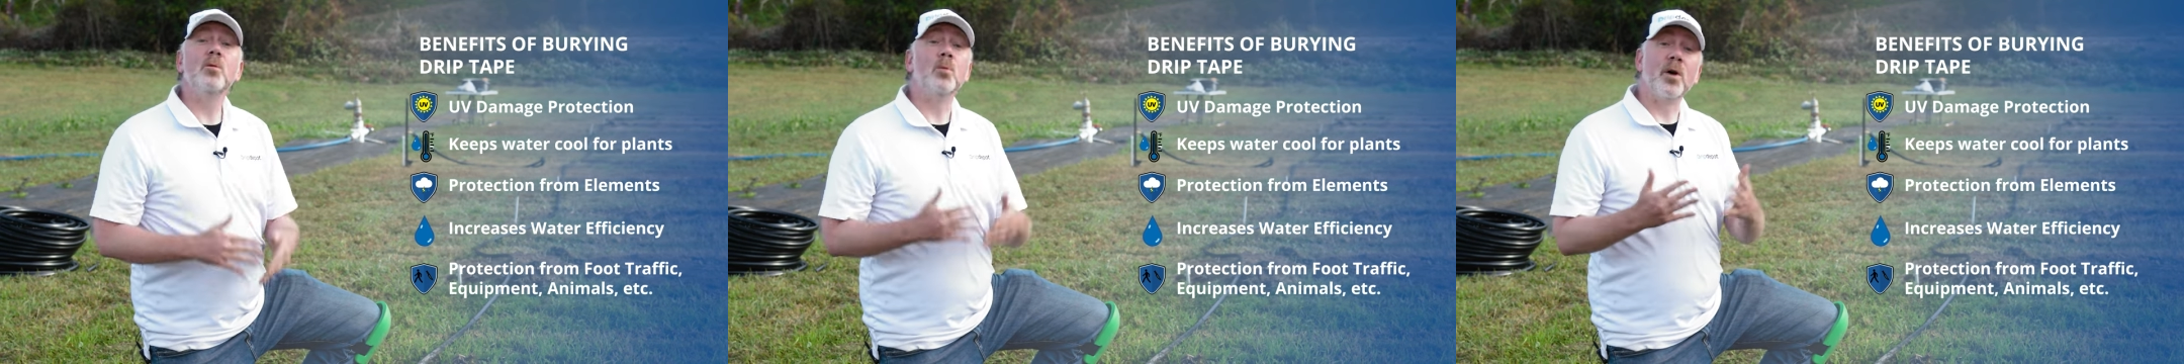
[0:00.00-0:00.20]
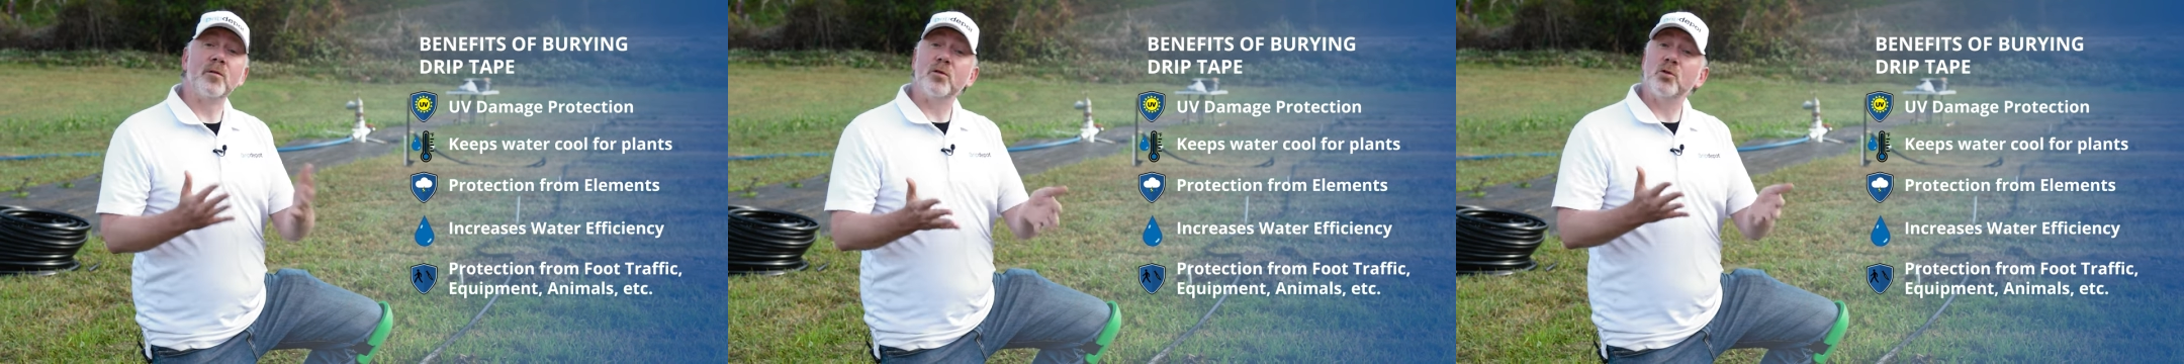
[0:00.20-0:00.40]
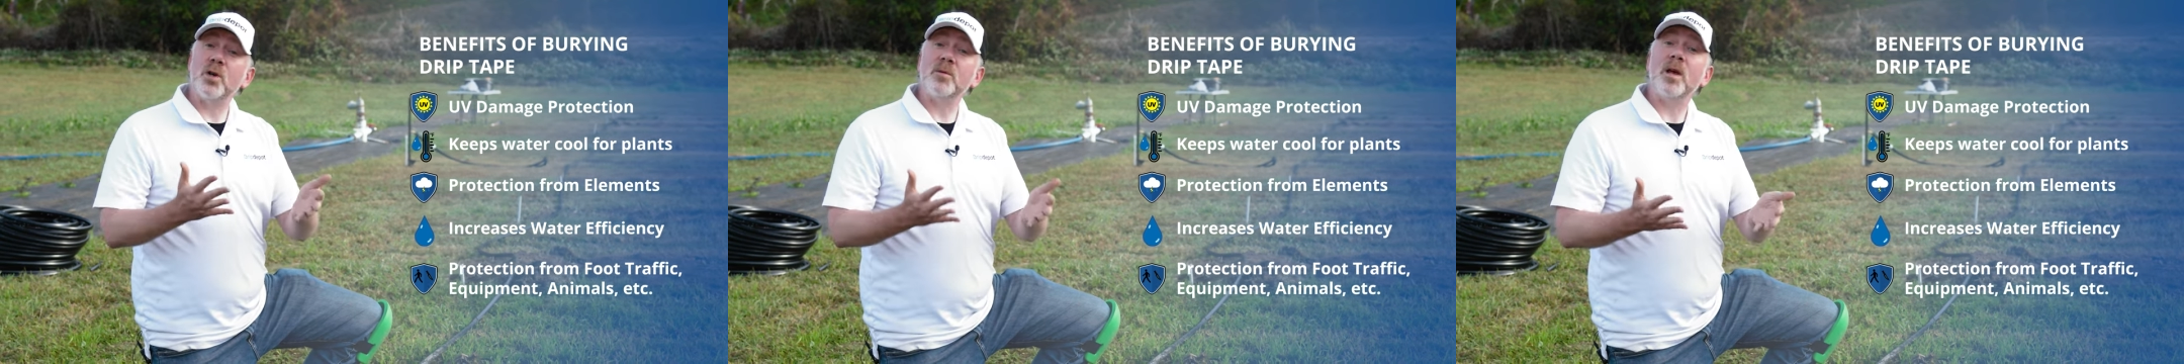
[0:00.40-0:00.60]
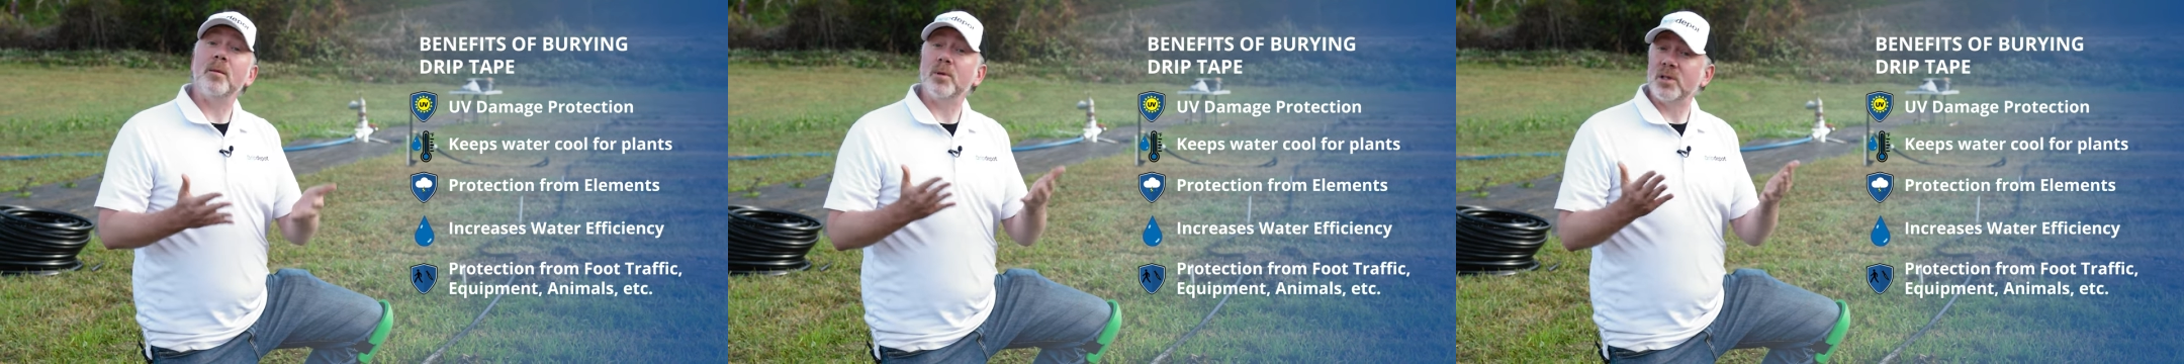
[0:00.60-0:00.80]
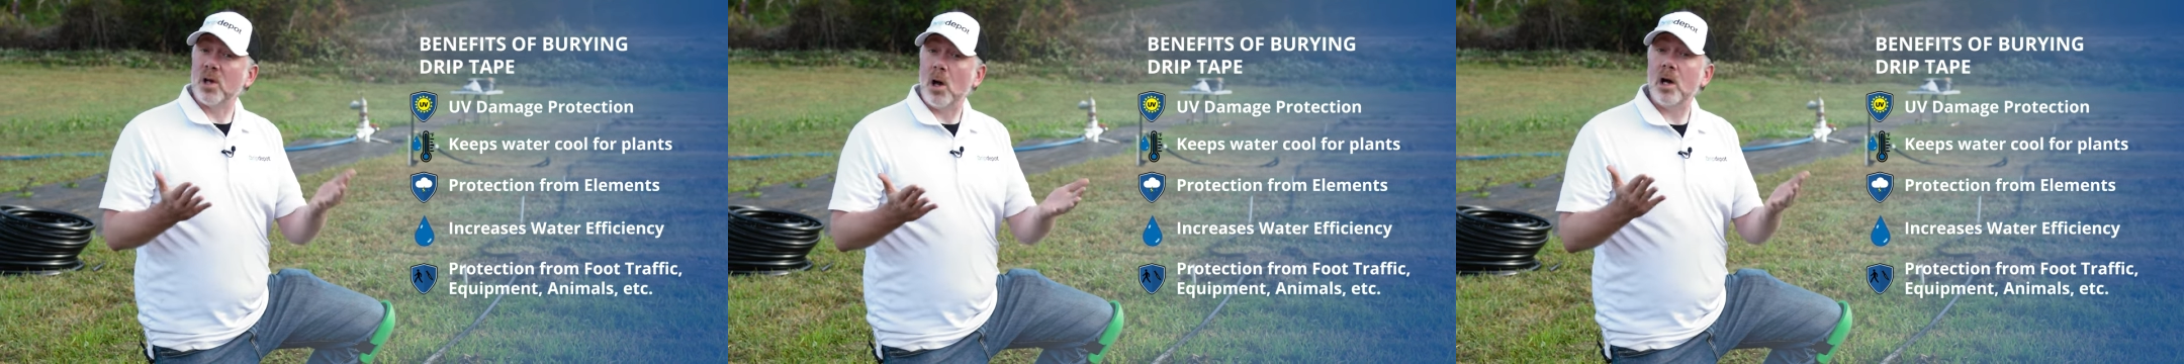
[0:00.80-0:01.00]
Well, if your drip
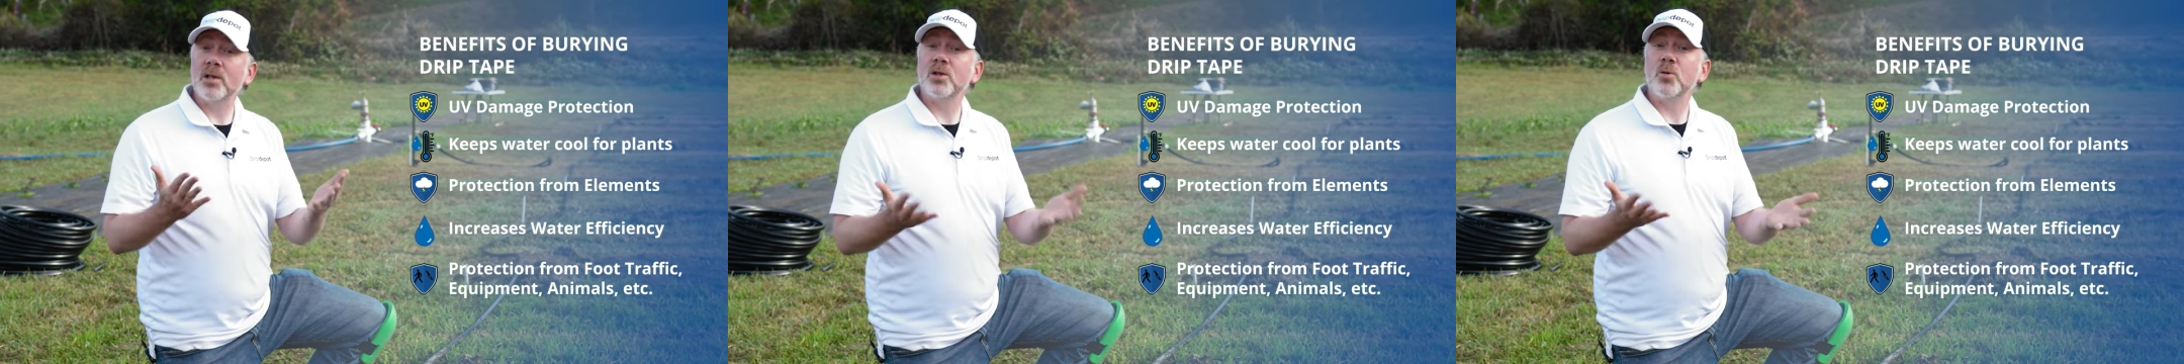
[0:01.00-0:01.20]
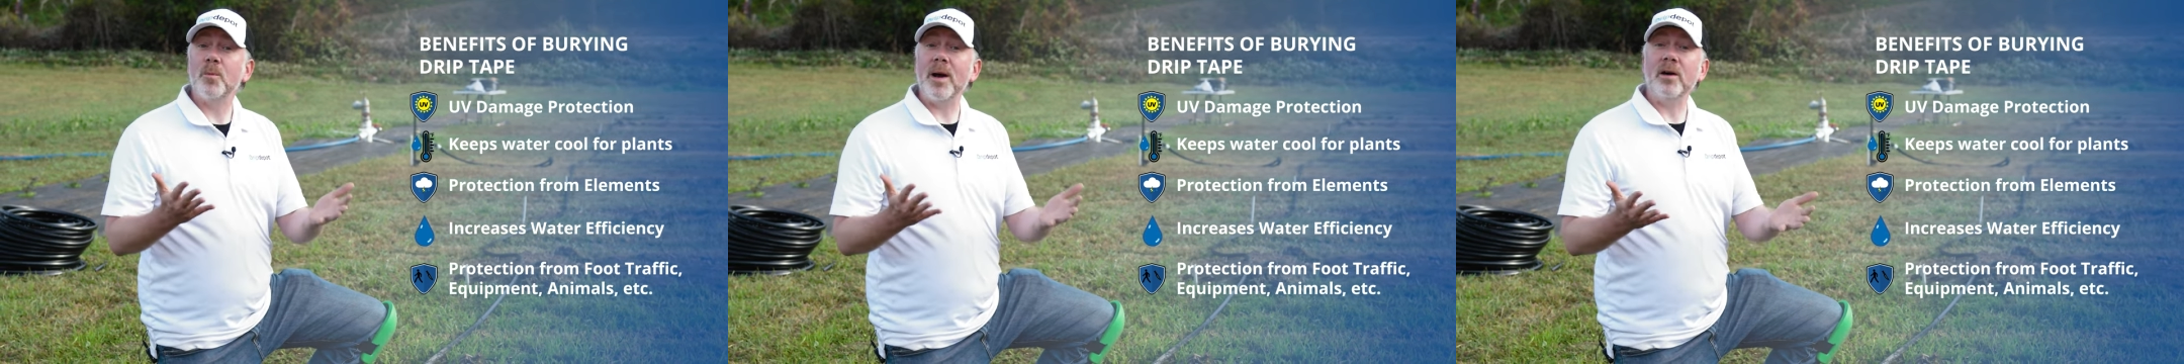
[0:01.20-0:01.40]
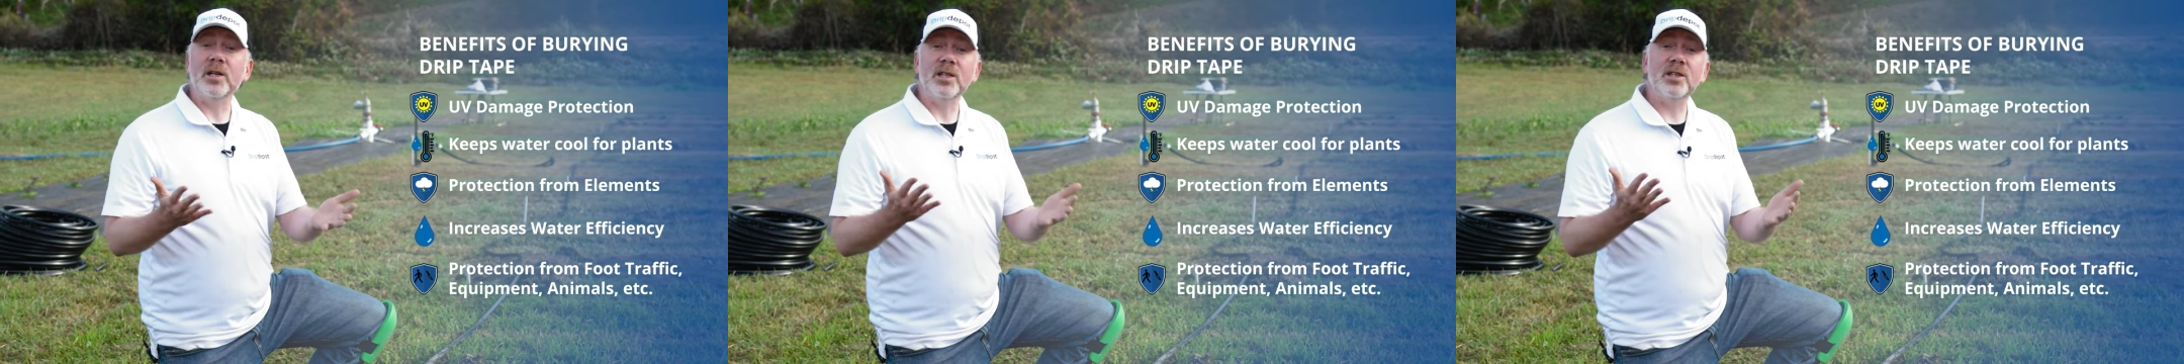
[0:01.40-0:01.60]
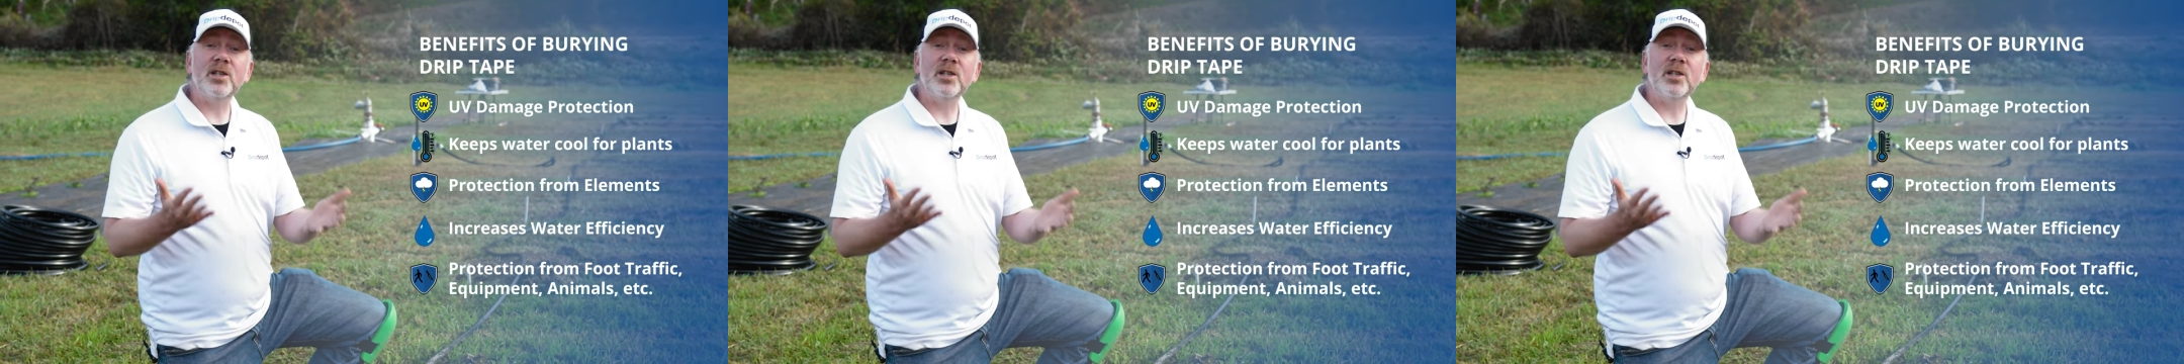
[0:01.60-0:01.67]
tape is also buried